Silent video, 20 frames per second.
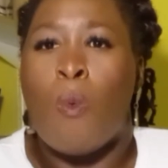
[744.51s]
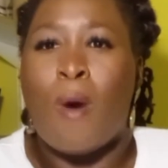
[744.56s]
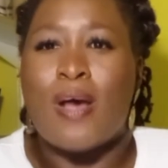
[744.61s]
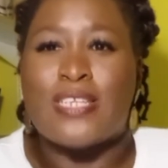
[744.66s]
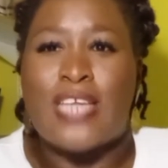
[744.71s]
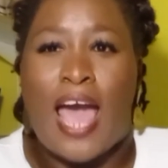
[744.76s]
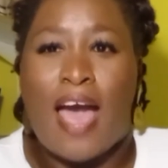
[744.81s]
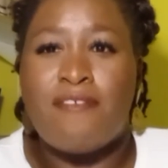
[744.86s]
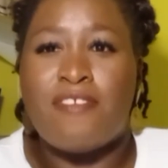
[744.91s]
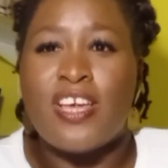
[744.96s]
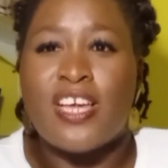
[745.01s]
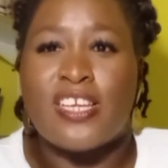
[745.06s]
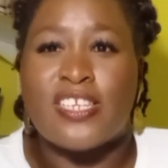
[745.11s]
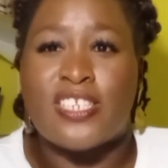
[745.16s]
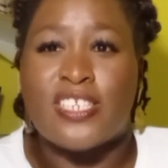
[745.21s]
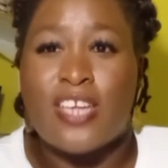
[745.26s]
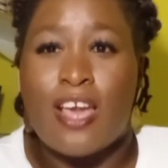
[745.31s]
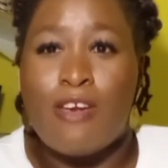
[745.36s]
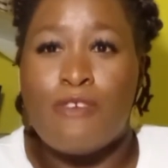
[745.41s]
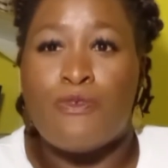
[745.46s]
was having
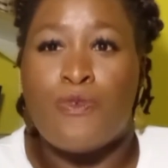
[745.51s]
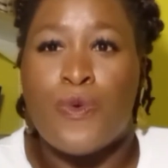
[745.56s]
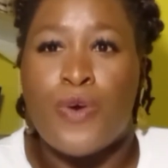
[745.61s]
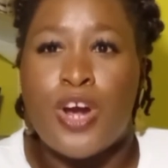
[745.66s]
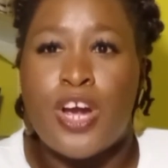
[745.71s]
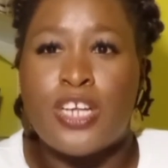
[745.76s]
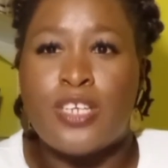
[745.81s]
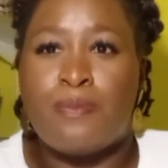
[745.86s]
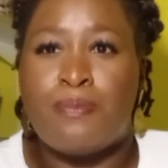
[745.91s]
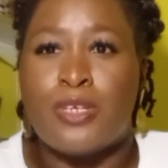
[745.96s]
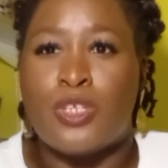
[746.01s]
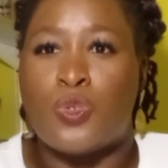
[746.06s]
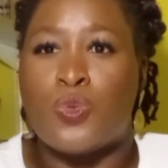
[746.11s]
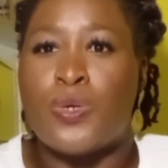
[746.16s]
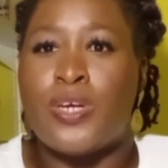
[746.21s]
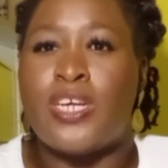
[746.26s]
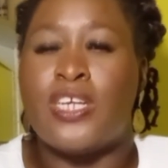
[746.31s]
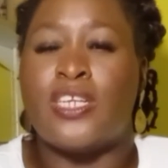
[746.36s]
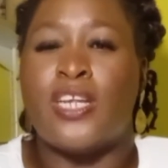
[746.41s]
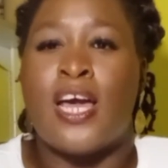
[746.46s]
a safe word
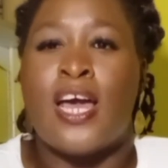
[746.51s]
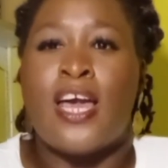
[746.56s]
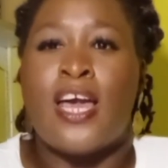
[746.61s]
between,